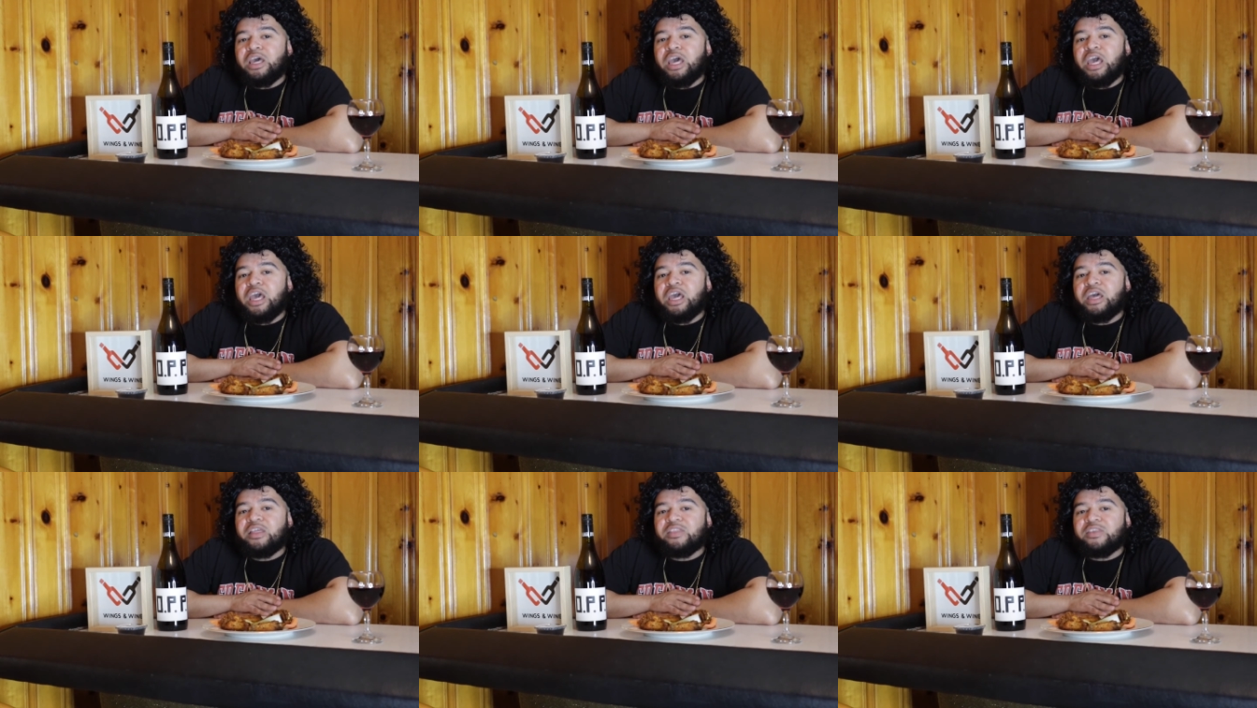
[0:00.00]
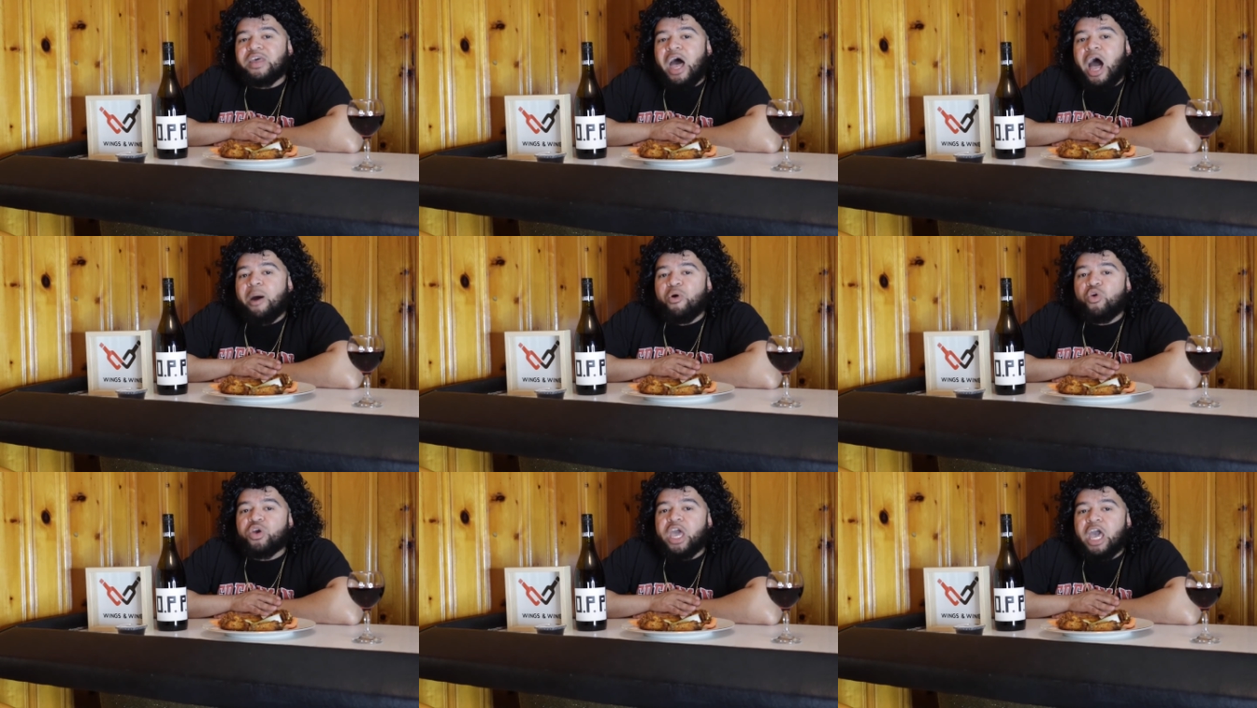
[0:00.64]
And
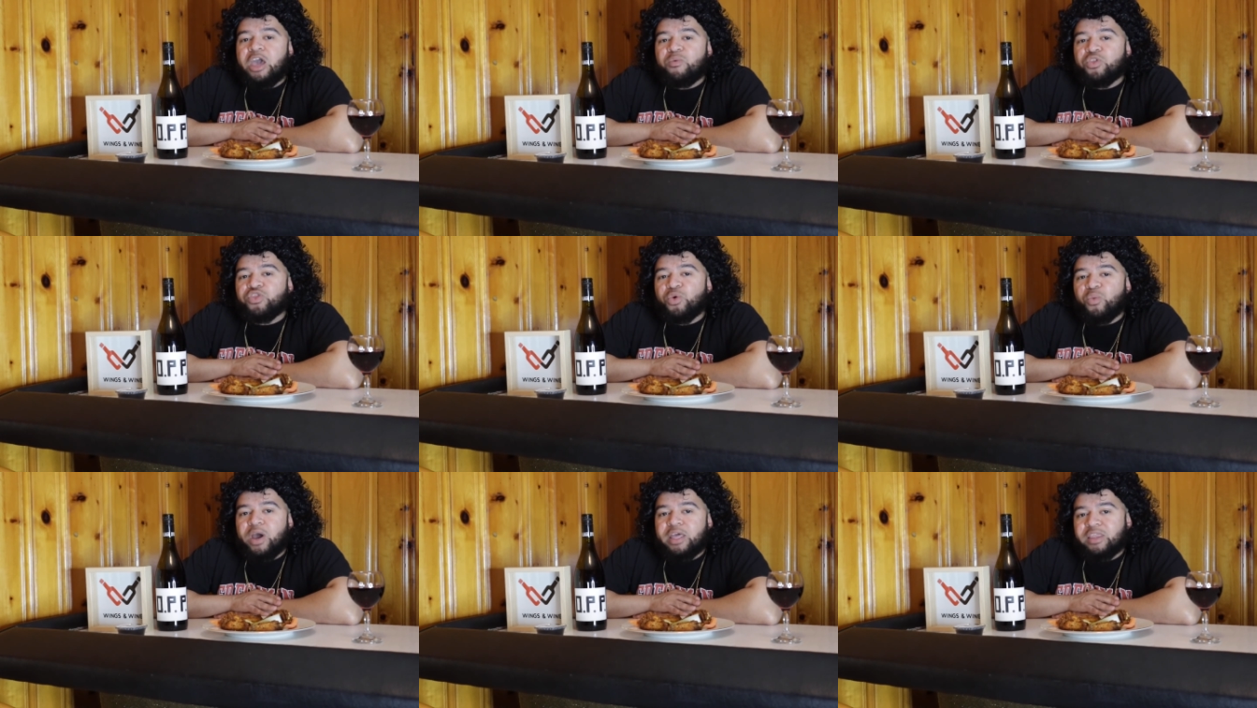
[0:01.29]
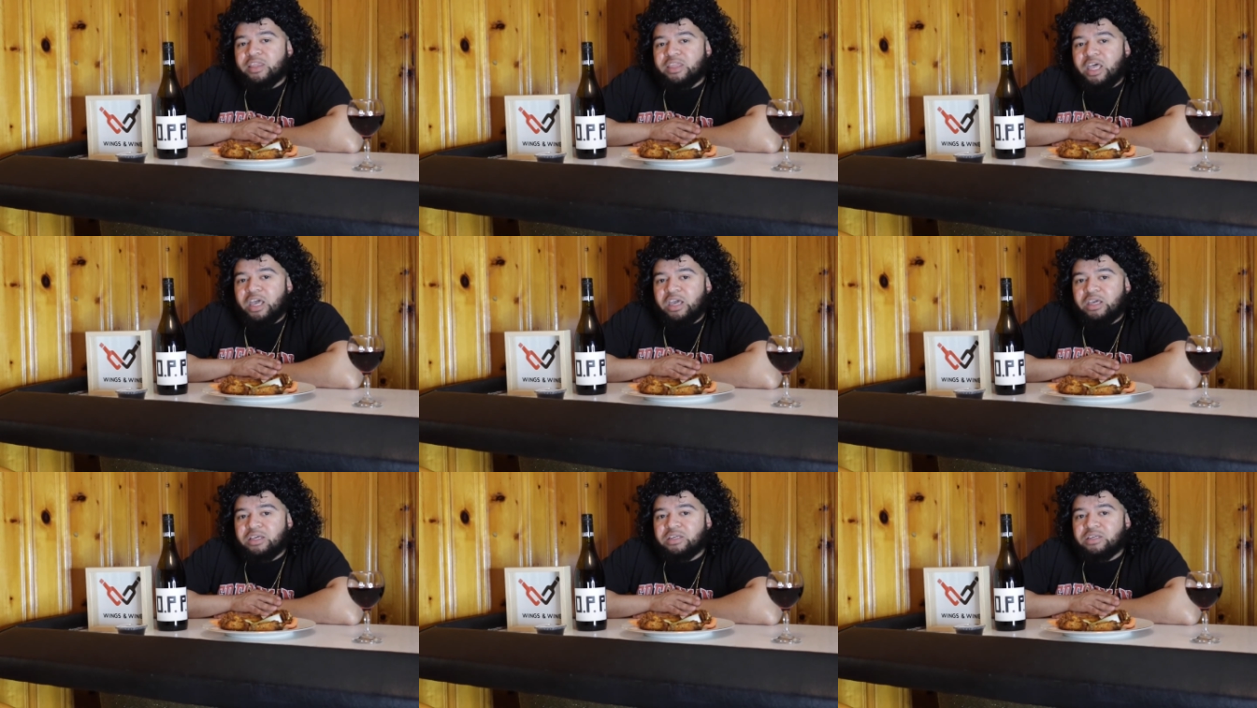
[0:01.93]
I'm okay with the way that they